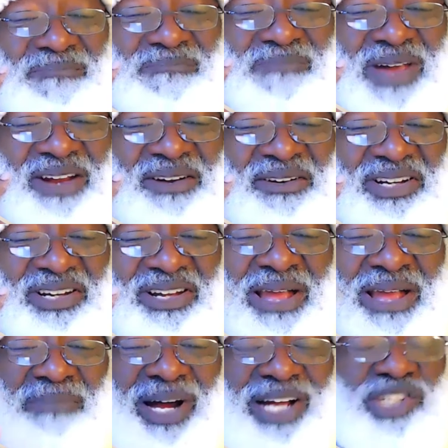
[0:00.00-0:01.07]
merry,
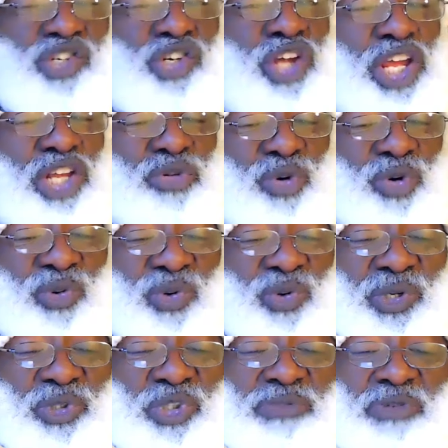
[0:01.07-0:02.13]
my cheeks were
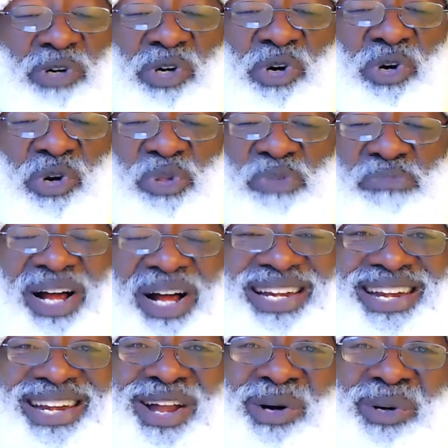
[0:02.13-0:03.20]
real smooth, my
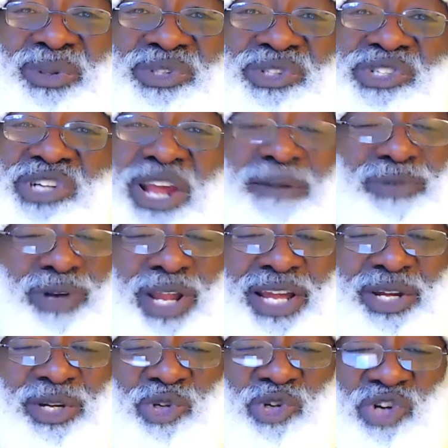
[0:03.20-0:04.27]
nose shaped
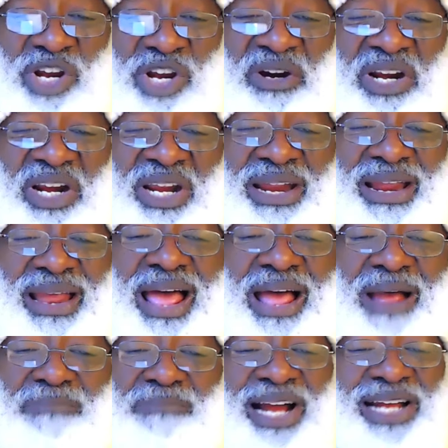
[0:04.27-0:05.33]
like a cherry.
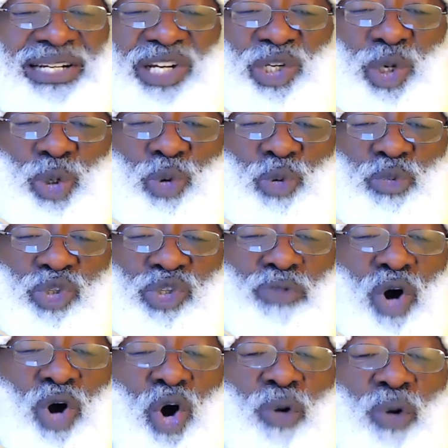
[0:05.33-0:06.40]
My little
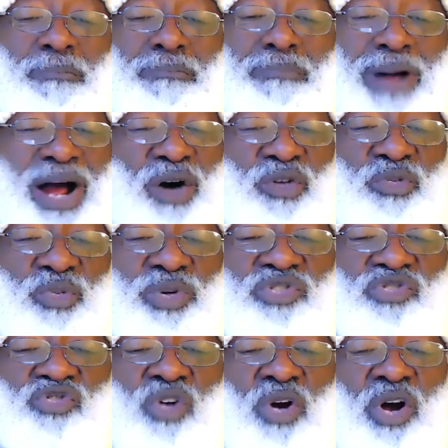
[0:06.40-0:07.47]
small mouth
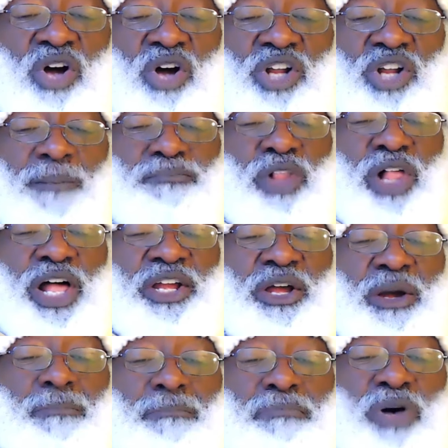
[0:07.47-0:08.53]
was drawn up like
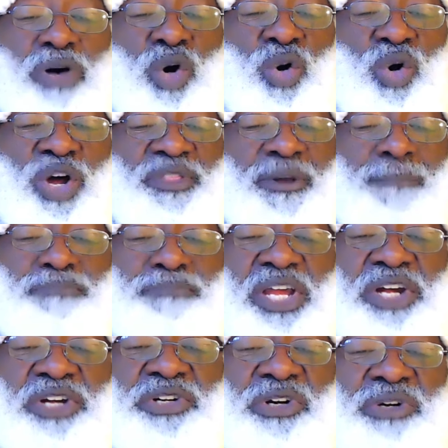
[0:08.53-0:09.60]
a bow, and the
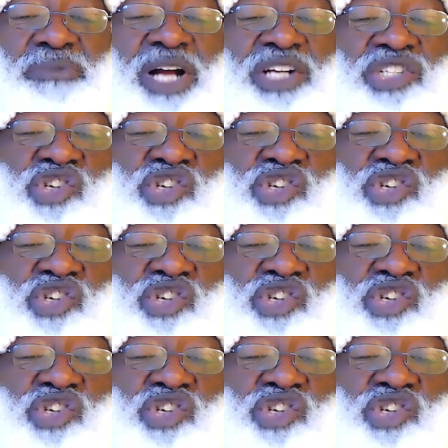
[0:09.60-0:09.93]
beard on my